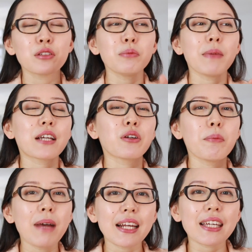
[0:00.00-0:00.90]
to make your
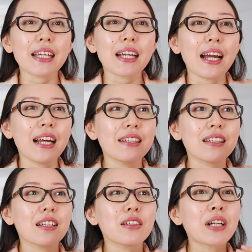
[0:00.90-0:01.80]
money,
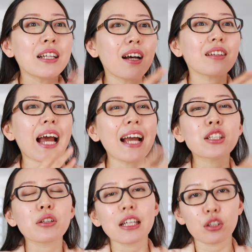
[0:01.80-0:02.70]
and you cannot
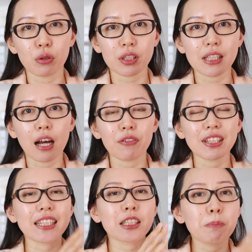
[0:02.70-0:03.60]
isolate yourself
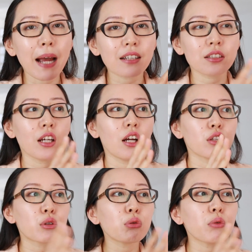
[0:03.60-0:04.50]
and expect
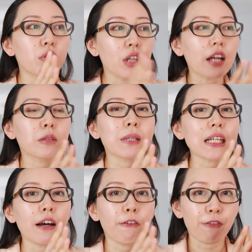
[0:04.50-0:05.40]
to not
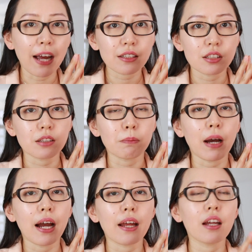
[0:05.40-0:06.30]
be affected
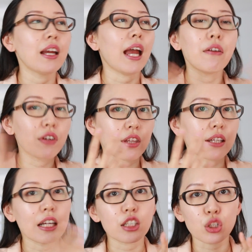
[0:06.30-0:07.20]
by
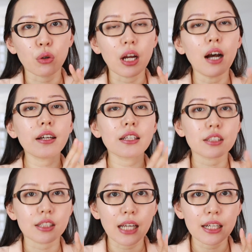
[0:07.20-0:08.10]
everything that is going on in the
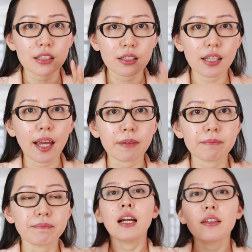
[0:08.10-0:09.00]
society today.
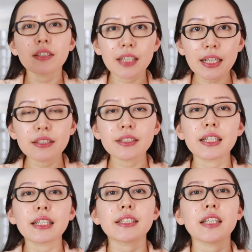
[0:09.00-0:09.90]
The second
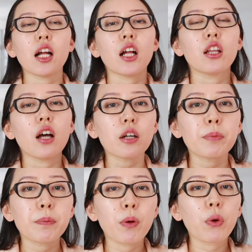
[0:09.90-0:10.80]
thing is that a lot
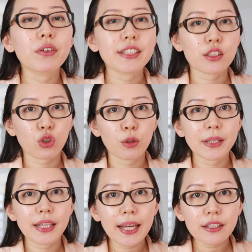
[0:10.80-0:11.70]
of people will
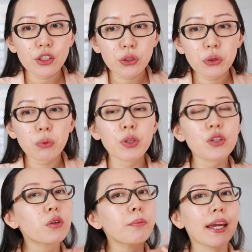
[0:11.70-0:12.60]
discriminate you
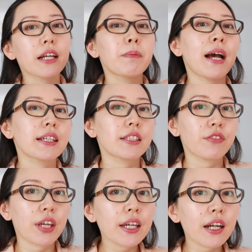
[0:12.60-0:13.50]
when you make
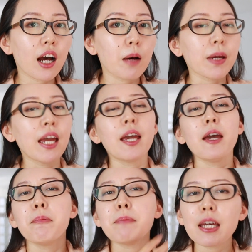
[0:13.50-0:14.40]
passive income,
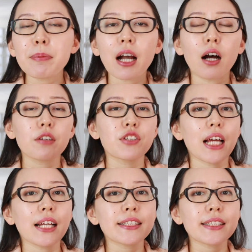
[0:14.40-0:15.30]
maybe out of
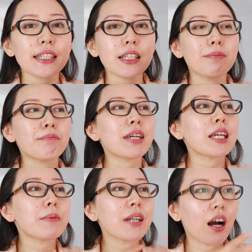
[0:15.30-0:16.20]
jealousy,
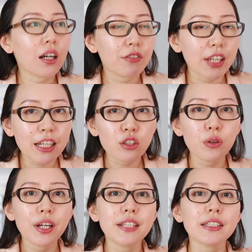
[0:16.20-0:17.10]
maybe out of
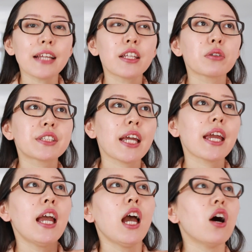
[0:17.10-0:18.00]
ignorance, and they will
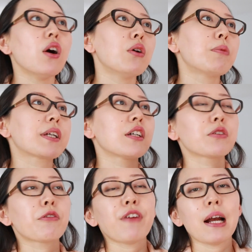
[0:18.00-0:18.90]
say, oh, because
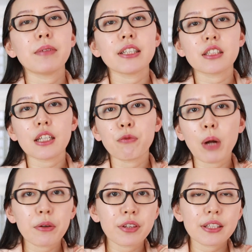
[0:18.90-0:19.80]
your family is
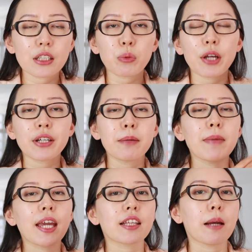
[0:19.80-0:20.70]
wealthy, that's why you can
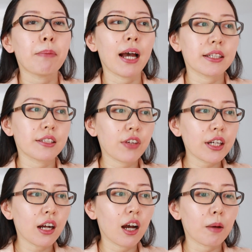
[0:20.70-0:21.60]
make that passive
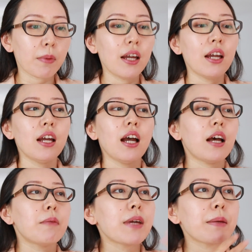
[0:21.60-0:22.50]
income.
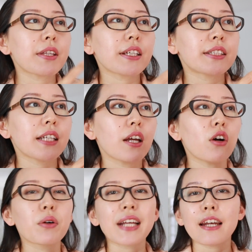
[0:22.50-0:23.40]
And maybe they say,
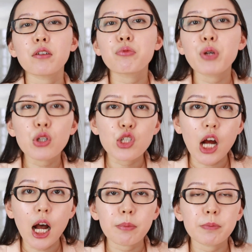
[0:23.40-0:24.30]
oh, get a real
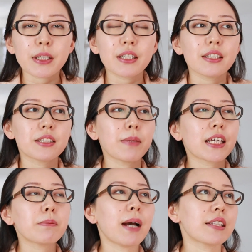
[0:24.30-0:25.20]
job, because
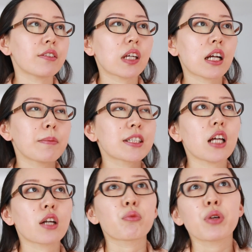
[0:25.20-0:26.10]
making passive income is
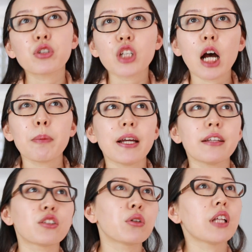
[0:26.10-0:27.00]
not a real job
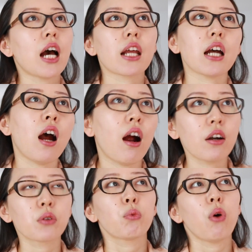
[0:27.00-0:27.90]
and you're not a
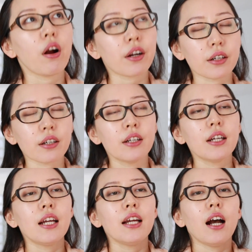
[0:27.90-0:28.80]
hard worker.
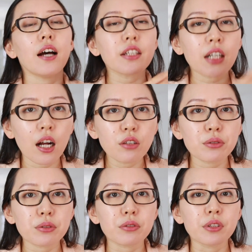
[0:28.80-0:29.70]
On the
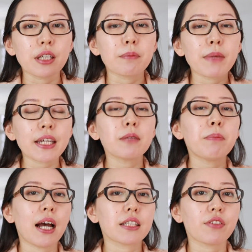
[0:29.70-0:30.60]
contrary, making
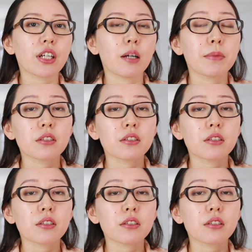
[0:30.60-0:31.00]
passive income